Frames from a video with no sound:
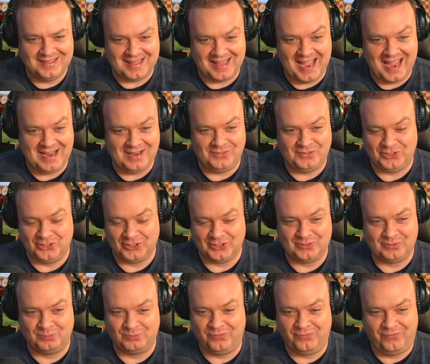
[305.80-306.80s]
they
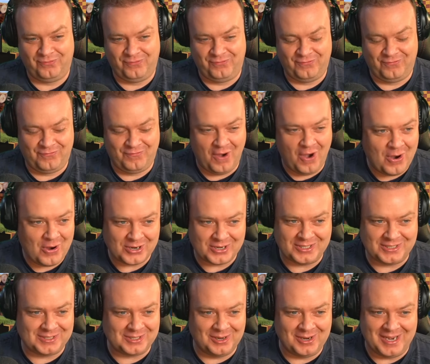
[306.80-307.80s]
just
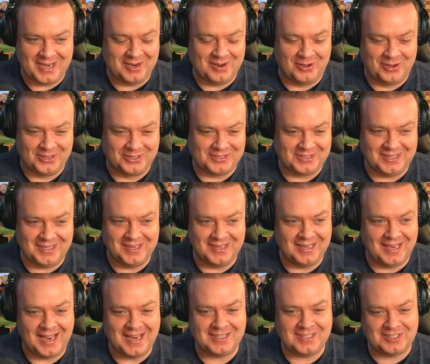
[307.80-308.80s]
fucked
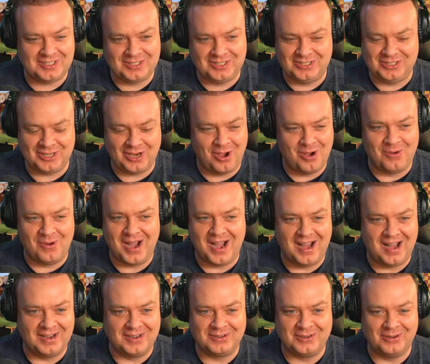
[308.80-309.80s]
Eorzea like so
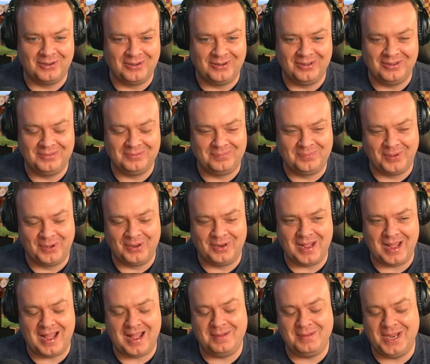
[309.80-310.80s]
hardcore.
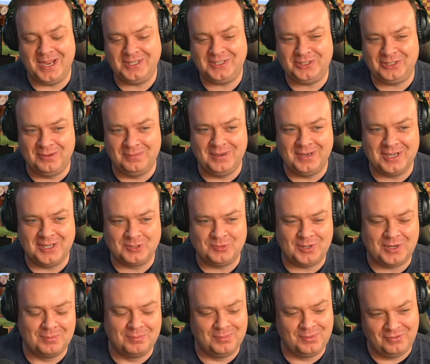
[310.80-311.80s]
But I, mean, I assume
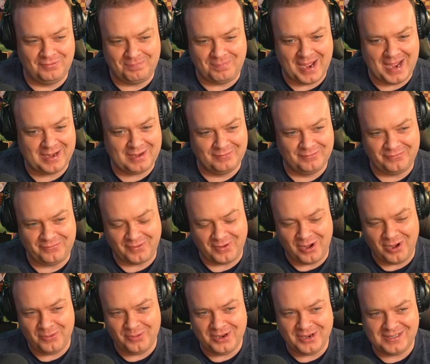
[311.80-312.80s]
because we can move back and
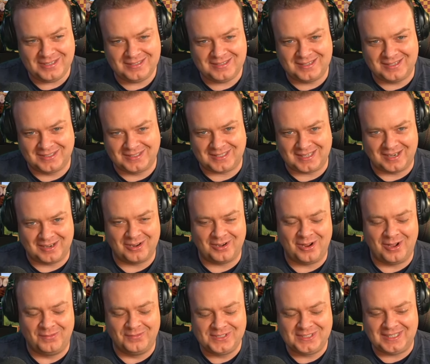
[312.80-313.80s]
forward, because they're
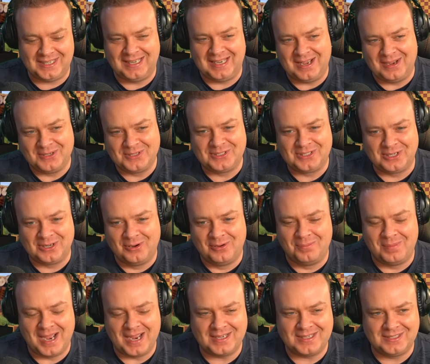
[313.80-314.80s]
going to obviously allow us to
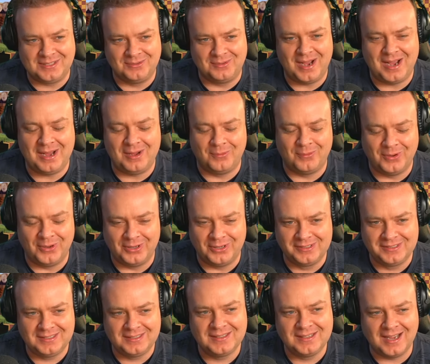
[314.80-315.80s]
go back to our
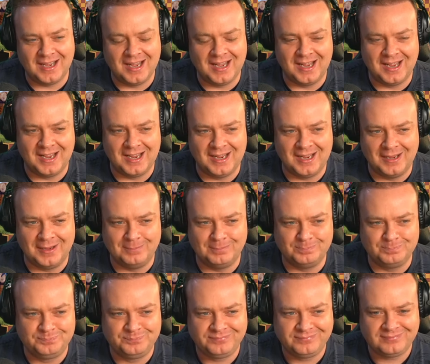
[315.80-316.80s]
world.
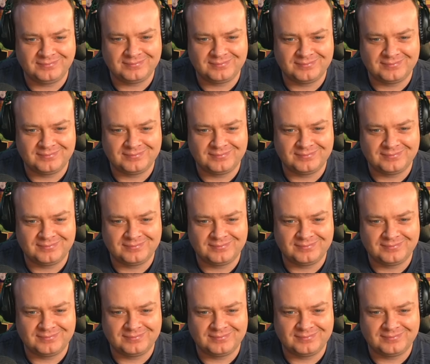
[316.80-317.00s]
Um,